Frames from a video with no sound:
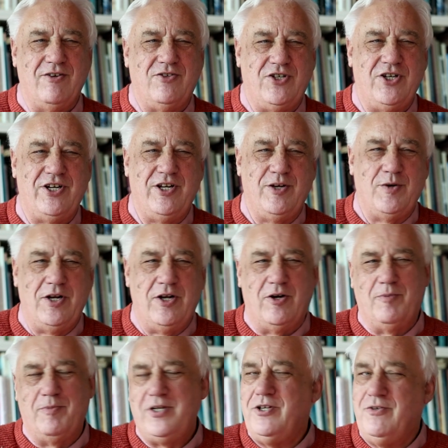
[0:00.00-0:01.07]
cheer you
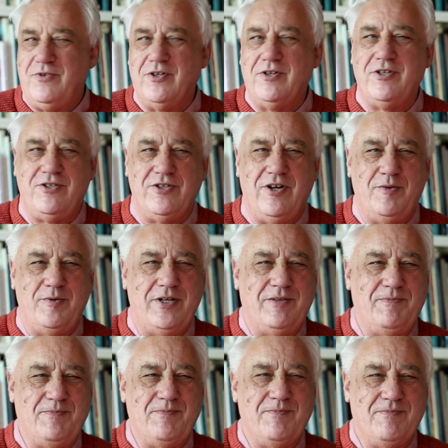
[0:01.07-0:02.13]
along, but you've got to jolly
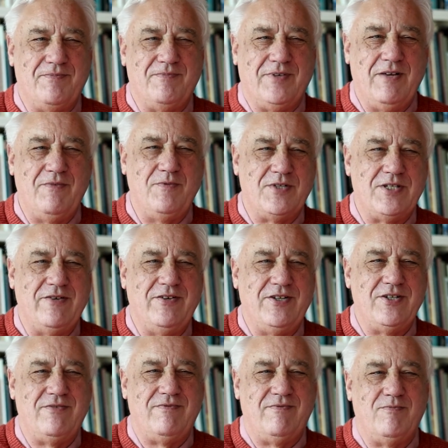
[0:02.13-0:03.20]
well give them
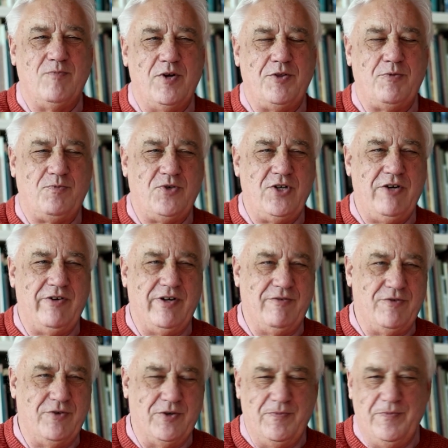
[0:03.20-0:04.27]
something worth cheering
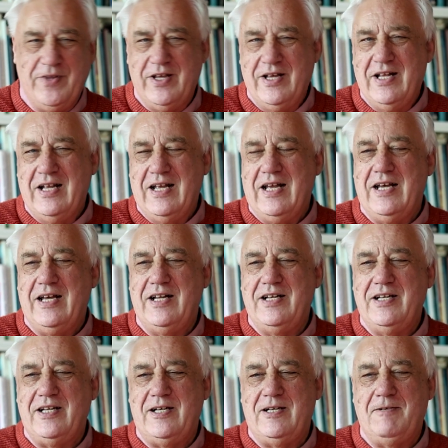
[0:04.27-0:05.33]
for,
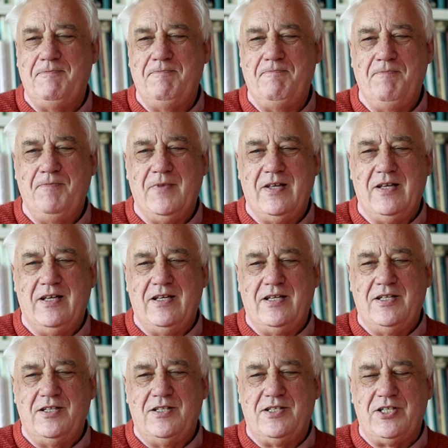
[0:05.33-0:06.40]
and
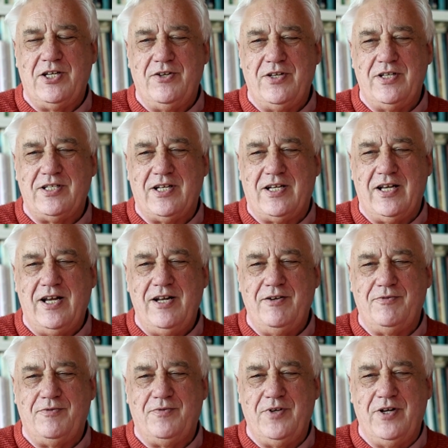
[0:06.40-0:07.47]
so there's a kind
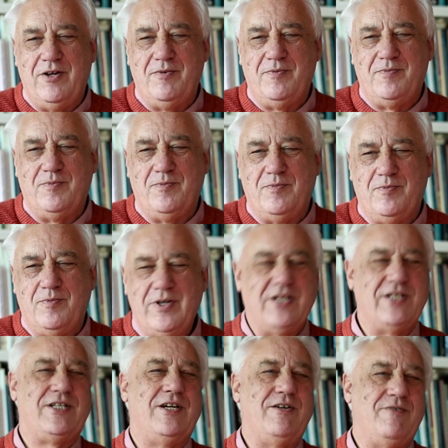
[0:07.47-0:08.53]
of win
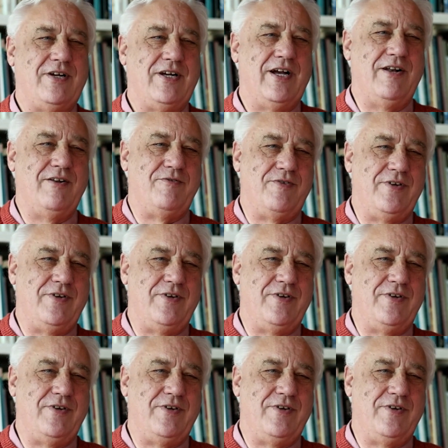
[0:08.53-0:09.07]
us over kind of